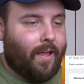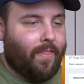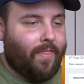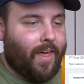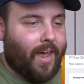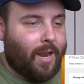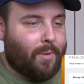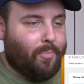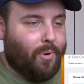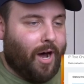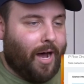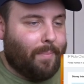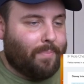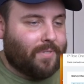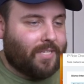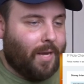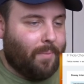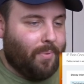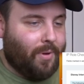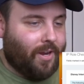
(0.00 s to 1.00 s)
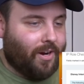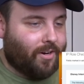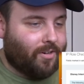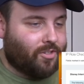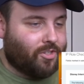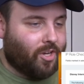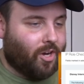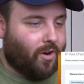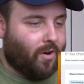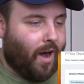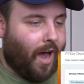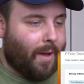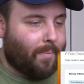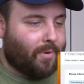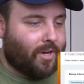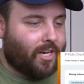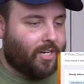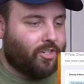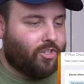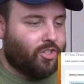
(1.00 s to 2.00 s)
that it pops up here. So I'm
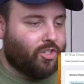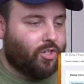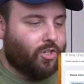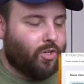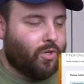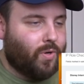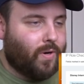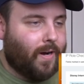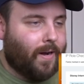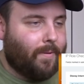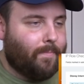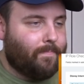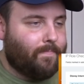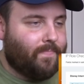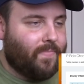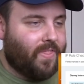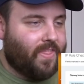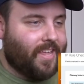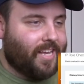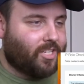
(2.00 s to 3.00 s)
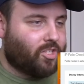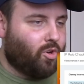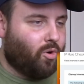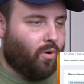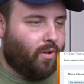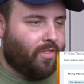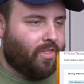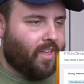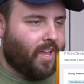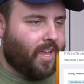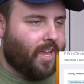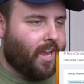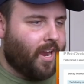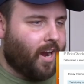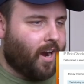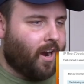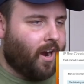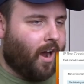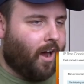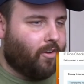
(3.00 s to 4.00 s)
going to do this whole thing
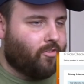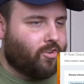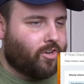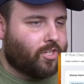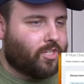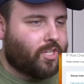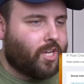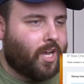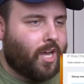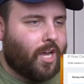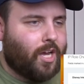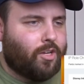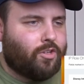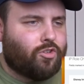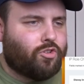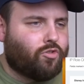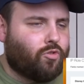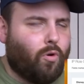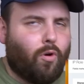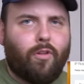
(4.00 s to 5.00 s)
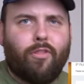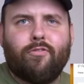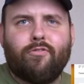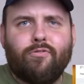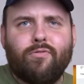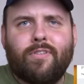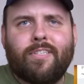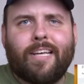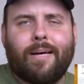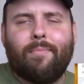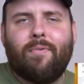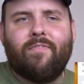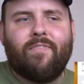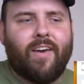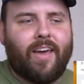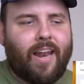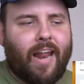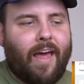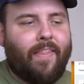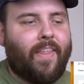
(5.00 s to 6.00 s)
here. I'll just scroll through some of
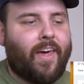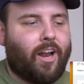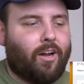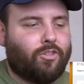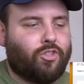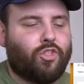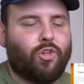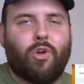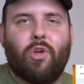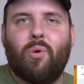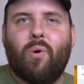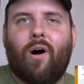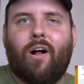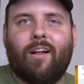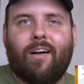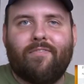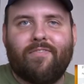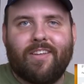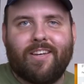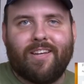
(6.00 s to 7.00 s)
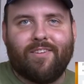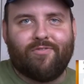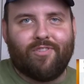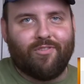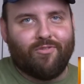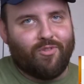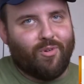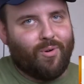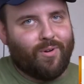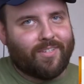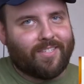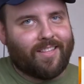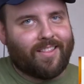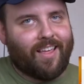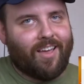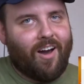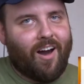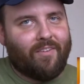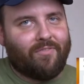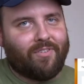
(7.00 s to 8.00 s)
it and then I'll show you all of the different roles that
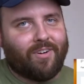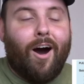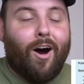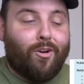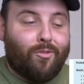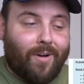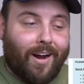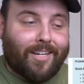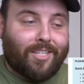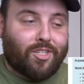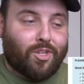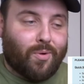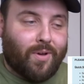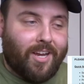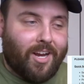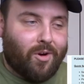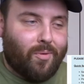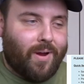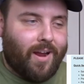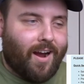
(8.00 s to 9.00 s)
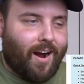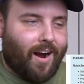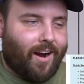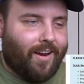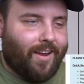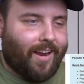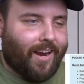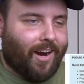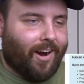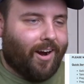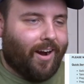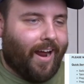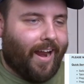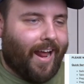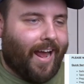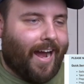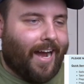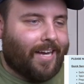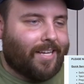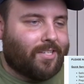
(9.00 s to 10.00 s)
they offer. All right. So here we are here, and
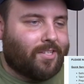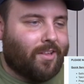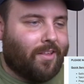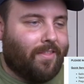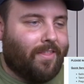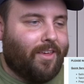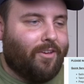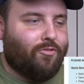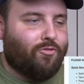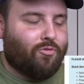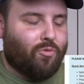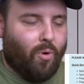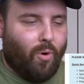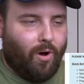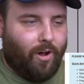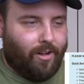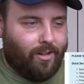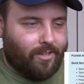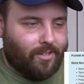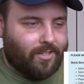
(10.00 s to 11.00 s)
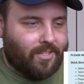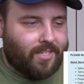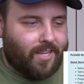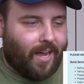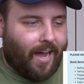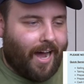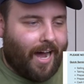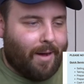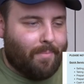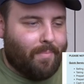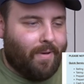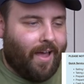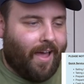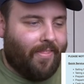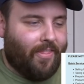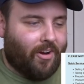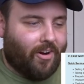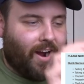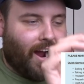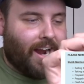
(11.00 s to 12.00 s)
it has the roles,
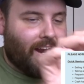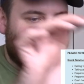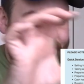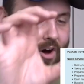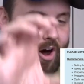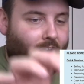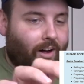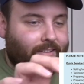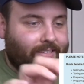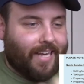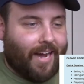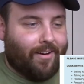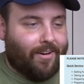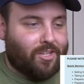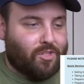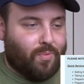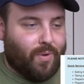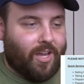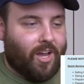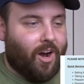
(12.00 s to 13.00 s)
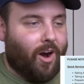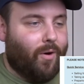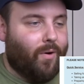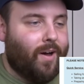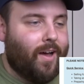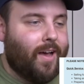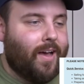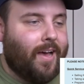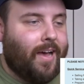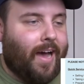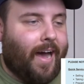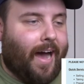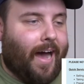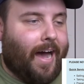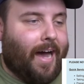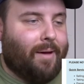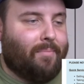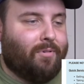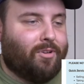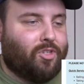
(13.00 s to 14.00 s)
and they're kind of all down as we go.
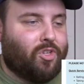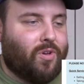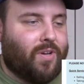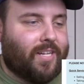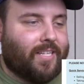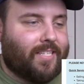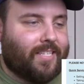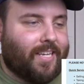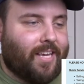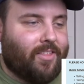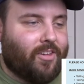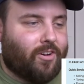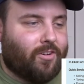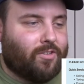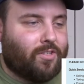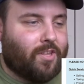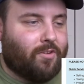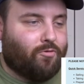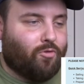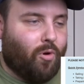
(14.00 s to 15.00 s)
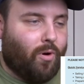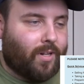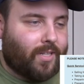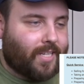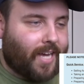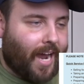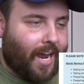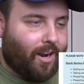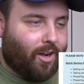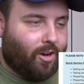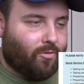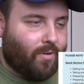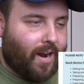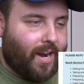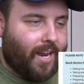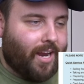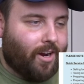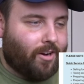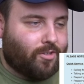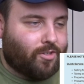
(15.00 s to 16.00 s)
So you can see there's the role title
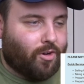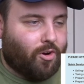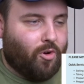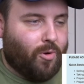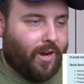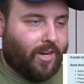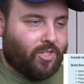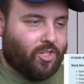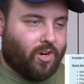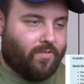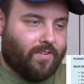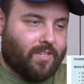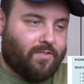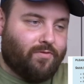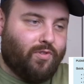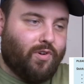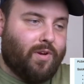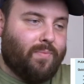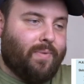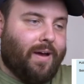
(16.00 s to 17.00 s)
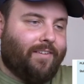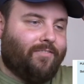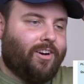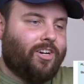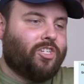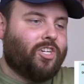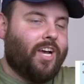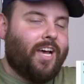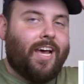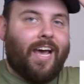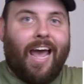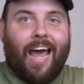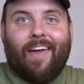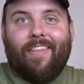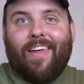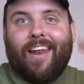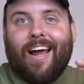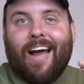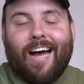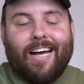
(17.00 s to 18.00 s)
right here. So quick service food and beverage,
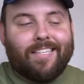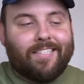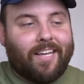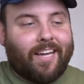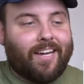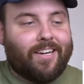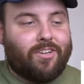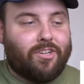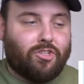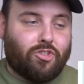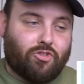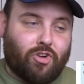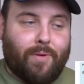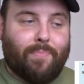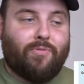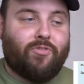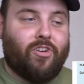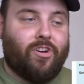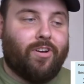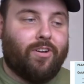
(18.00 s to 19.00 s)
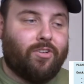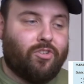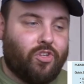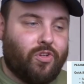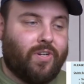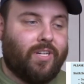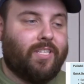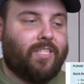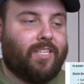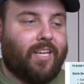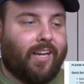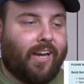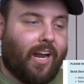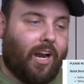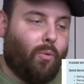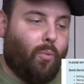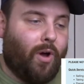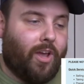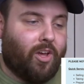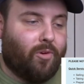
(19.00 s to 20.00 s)
and then it has like a description. So you can see kind
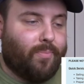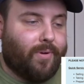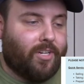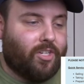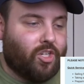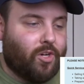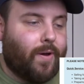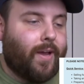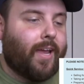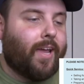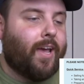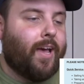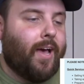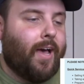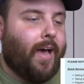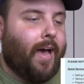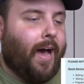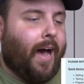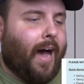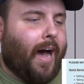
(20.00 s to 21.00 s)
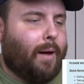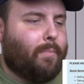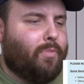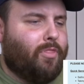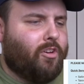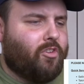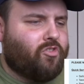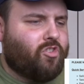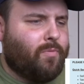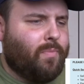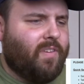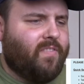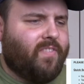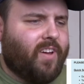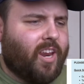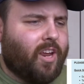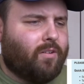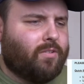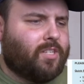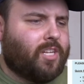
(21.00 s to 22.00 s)
of what you'll be doing. There should be
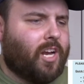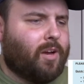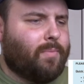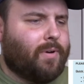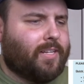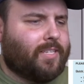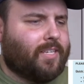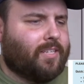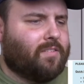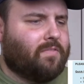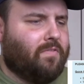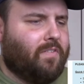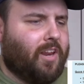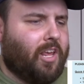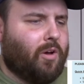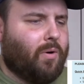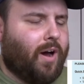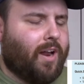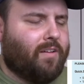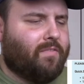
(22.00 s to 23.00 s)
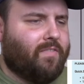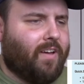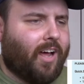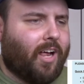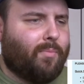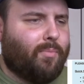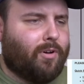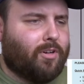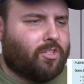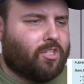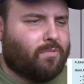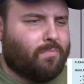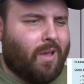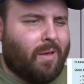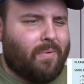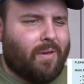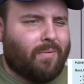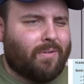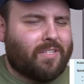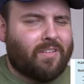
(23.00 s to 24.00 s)
videos here, but it says video unavailable. So
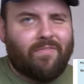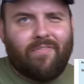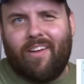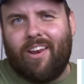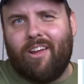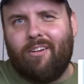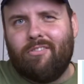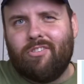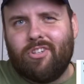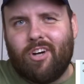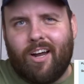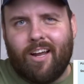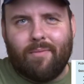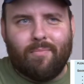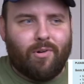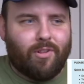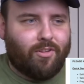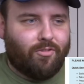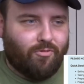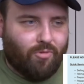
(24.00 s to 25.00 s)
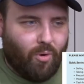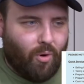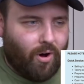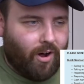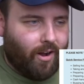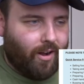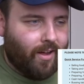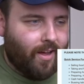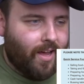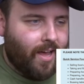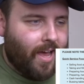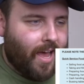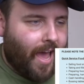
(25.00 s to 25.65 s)
maybe it was a video talking about the role